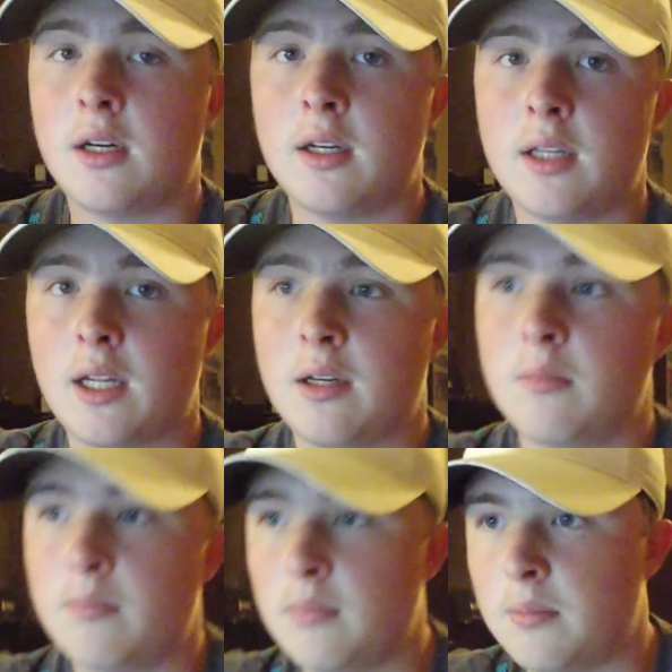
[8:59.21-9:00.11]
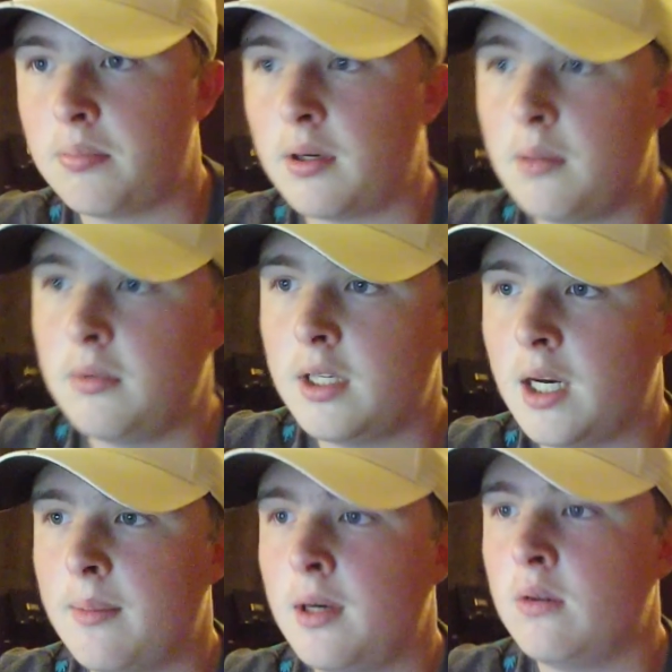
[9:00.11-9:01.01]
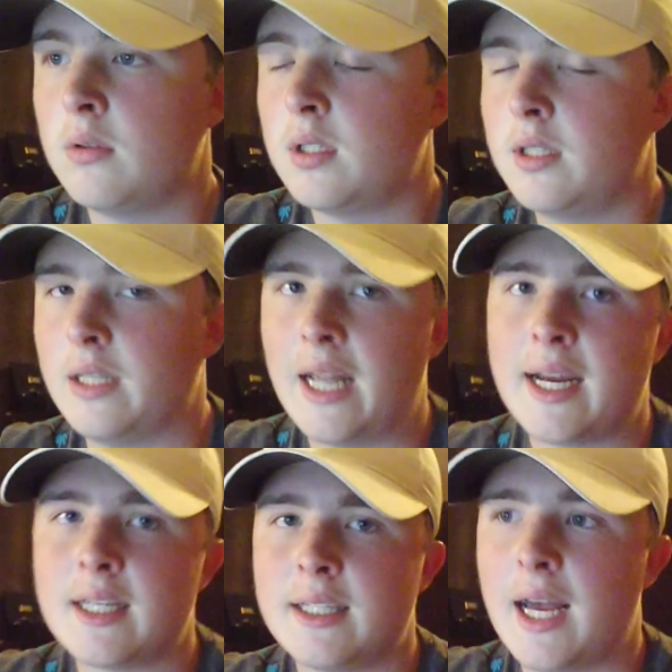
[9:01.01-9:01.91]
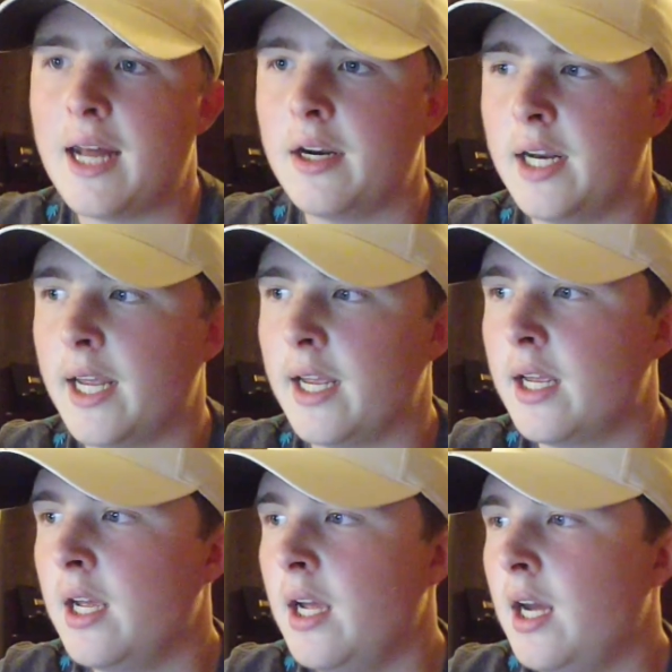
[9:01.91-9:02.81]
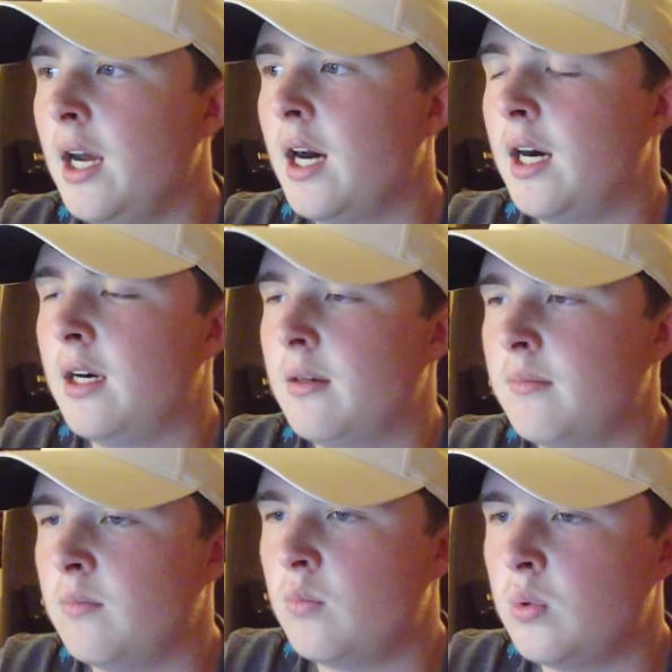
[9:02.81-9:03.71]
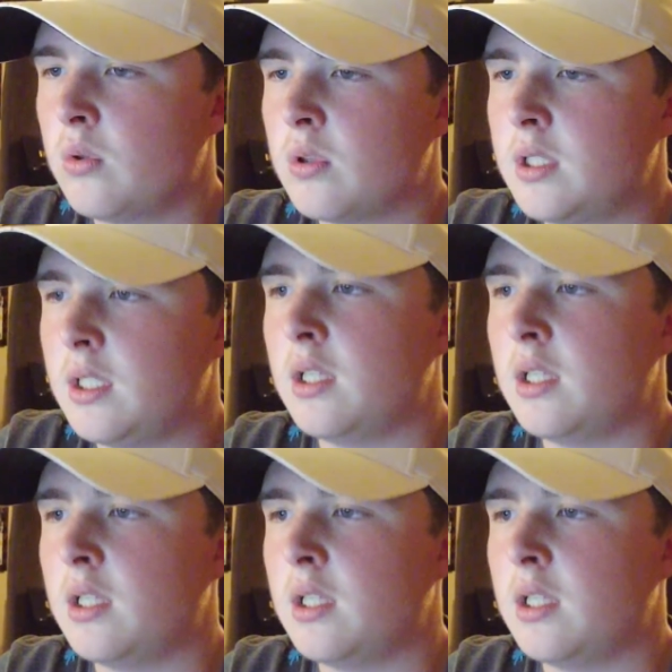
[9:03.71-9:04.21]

on that will probably come out next Saturday. We'll see